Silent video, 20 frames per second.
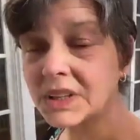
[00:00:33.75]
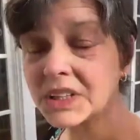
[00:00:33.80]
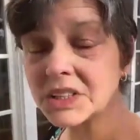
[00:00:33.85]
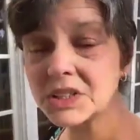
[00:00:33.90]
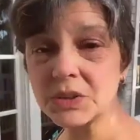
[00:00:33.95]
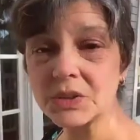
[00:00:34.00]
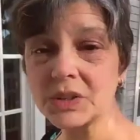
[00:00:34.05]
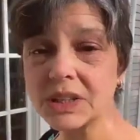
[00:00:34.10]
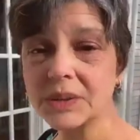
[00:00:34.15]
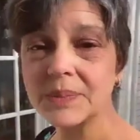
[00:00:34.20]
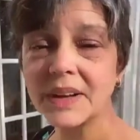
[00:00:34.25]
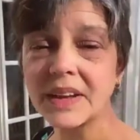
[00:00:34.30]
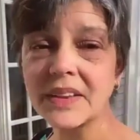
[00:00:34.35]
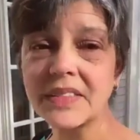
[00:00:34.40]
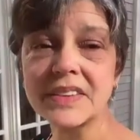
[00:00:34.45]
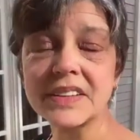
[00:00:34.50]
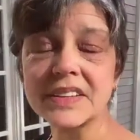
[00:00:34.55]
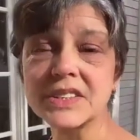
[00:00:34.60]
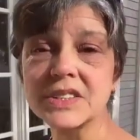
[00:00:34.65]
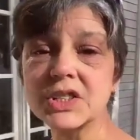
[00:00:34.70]
I'm going to talk
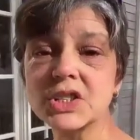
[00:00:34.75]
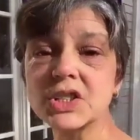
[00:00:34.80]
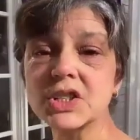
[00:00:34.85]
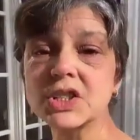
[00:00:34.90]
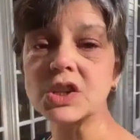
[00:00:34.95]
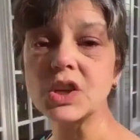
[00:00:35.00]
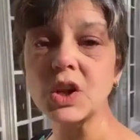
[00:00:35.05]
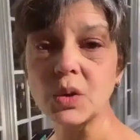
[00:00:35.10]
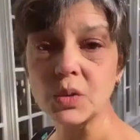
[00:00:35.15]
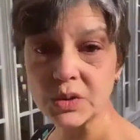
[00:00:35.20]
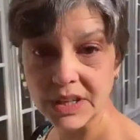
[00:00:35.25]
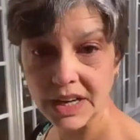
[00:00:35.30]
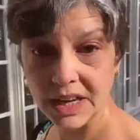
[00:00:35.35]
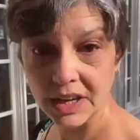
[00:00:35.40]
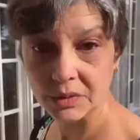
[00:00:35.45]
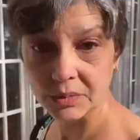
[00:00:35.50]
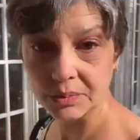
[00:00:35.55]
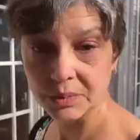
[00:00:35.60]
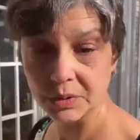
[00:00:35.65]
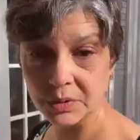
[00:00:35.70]
about the slow
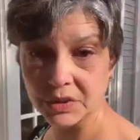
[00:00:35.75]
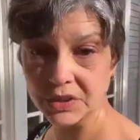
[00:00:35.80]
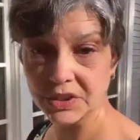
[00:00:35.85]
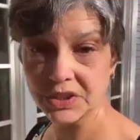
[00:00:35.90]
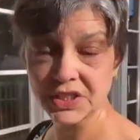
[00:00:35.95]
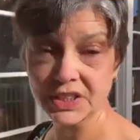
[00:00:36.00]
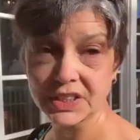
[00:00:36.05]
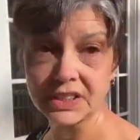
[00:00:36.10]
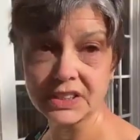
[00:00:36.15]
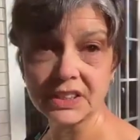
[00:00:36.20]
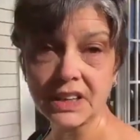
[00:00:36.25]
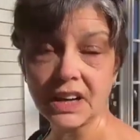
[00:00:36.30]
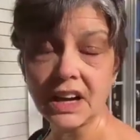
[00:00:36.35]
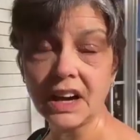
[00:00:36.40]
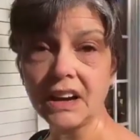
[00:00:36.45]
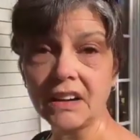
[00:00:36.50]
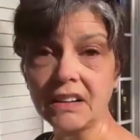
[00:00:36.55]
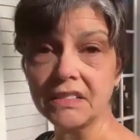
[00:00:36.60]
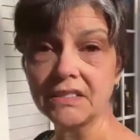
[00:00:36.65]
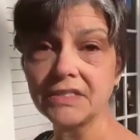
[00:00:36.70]
down portion
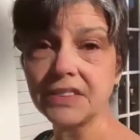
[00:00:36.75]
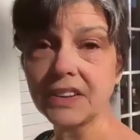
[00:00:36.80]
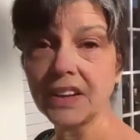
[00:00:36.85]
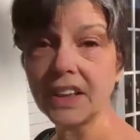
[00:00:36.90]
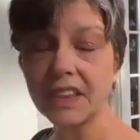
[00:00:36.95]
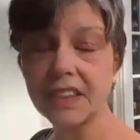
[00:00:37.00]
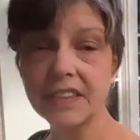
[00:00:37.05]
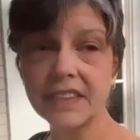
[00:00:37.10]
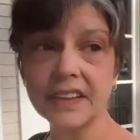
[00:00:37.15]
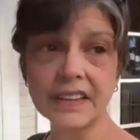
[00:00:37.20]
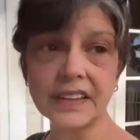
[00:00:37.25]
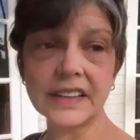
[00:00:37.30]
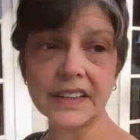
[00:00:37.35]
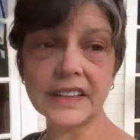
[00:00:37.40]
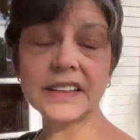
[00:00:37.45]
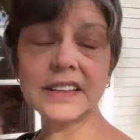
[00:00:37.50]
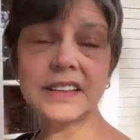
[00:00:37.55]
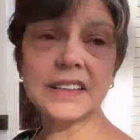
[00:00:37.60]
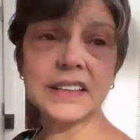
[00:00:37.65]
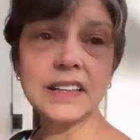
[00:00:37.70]
of
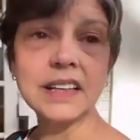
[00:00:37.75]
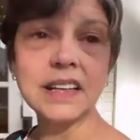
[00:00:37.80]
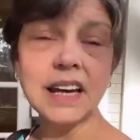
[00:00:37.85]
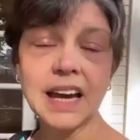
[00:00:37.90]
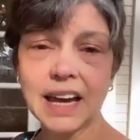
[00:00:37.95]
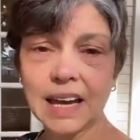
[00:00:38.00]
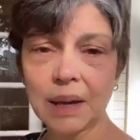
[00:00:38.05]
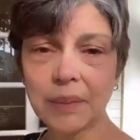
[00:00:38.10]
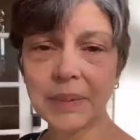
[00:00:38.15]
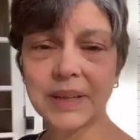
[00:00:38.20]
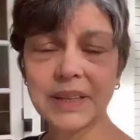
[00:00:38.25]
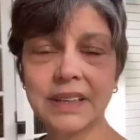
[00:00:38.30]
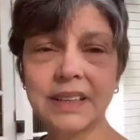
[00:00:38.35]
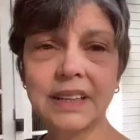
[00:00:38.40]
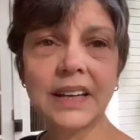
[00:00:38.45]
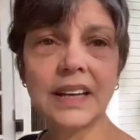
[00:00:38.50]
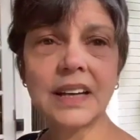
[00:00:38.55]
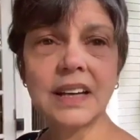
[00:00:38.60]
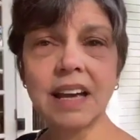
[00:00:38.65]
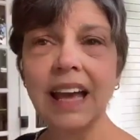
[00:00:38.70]
the habit.
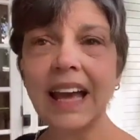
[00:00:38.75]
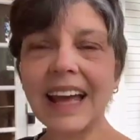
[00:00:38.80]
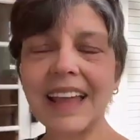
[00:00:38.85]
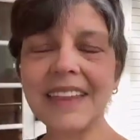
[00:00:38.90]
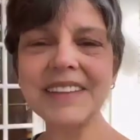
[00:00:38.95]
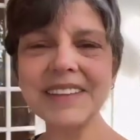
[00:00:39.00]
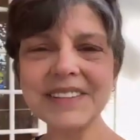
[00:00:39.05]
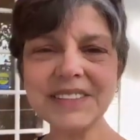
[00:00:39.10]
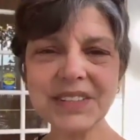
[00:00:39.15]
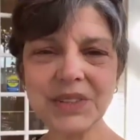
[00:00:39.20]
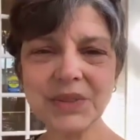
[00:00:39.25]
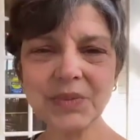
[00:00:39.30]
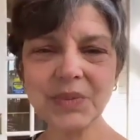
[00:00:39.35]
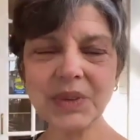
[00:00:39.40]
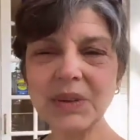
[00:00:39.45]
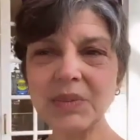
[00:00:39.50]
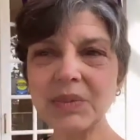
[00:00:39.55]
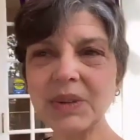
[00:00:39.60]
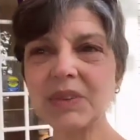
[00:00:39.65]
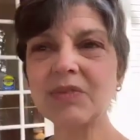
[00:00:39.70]
And this is
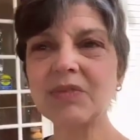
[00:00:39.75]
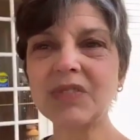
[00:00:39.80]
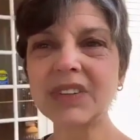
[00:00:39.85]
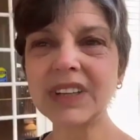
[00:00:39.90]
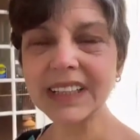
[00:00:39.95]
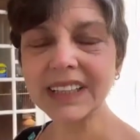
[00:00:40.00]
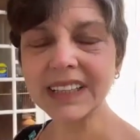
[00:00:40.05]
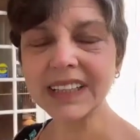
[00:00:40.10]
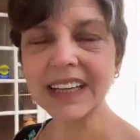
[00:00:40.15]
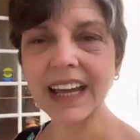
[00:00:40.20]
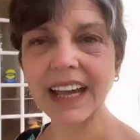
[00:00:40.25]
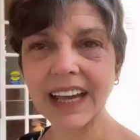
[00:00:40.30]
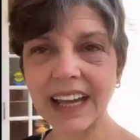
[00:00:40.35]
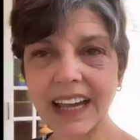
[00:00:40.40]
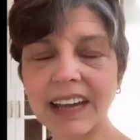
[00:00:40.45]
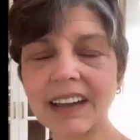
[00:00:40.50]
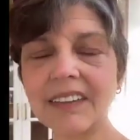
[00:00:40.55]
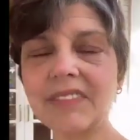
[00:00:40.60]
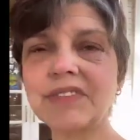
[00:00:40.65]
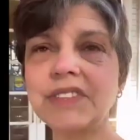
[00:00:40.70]
where we really
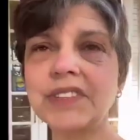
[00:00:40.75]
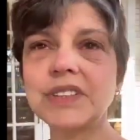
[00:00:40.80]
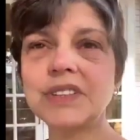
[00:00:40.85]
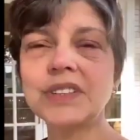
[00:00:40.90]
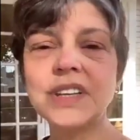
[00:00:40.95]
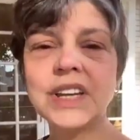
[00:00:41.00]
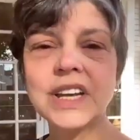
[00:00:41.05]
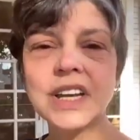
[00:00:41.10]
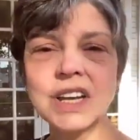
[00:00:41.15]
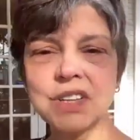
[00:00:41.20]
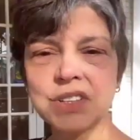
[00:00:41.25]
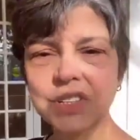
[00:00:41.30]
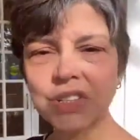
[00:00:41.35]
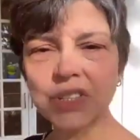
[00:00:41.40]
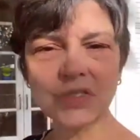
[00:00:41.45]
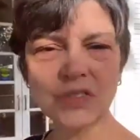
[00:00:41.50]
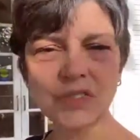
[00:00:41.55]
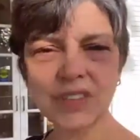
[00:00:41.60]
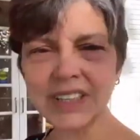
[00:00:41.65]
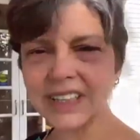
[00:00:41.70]
have to
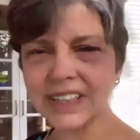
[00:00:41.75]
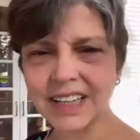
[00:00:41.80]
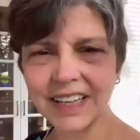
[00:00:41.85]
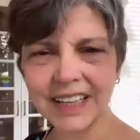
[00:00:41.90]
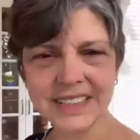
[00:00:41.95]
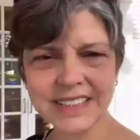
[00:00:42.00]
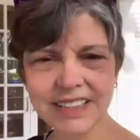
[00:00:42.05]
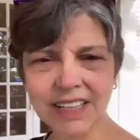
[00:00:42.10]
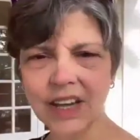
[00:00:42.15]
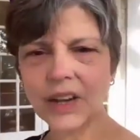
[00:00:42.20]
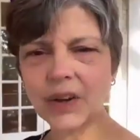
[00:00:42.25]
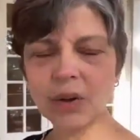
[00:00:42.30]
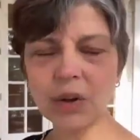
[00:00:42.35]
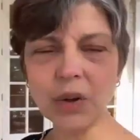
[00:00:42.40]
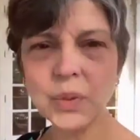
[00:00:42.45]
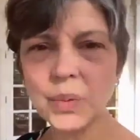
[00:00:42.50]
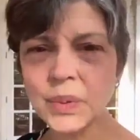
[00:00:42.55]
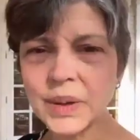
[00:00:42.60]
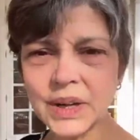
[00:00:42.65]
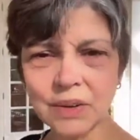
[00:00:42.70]
just realize
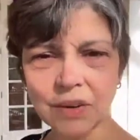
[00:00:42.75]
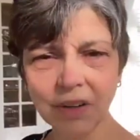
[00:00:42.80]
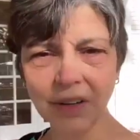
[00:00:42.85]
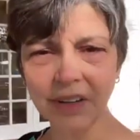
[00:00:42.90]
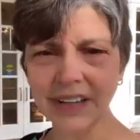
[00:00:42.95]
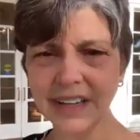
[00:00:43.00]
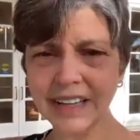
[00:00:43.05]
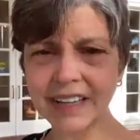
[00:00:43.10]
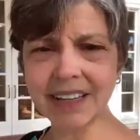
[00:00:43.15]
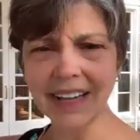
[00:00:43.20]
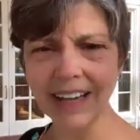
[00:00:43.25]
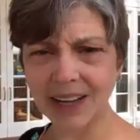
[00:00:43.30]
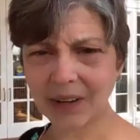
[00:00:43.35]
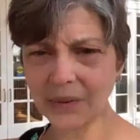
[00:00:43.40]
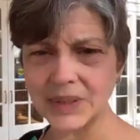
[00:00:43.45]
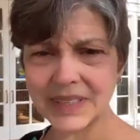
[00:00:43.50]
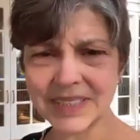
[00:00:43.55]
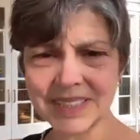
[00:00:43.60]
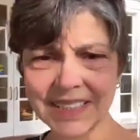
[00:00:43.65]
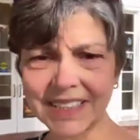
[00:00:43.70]
who we are and
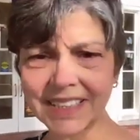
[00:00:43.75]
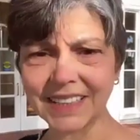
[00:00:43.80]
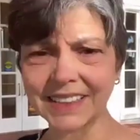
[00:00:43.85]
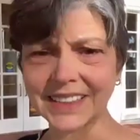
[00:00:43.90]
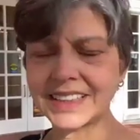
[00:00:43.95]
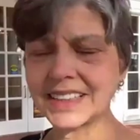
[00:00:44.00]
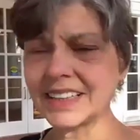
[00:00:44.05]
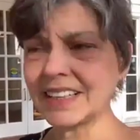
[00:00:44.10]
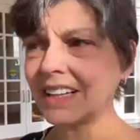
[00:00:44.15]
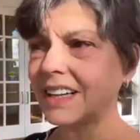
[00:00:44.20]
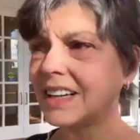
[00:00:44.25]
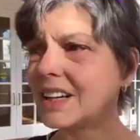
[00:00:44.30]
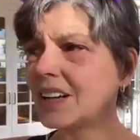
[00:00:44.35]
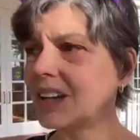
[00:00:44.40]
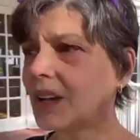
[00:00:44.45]
how we tick.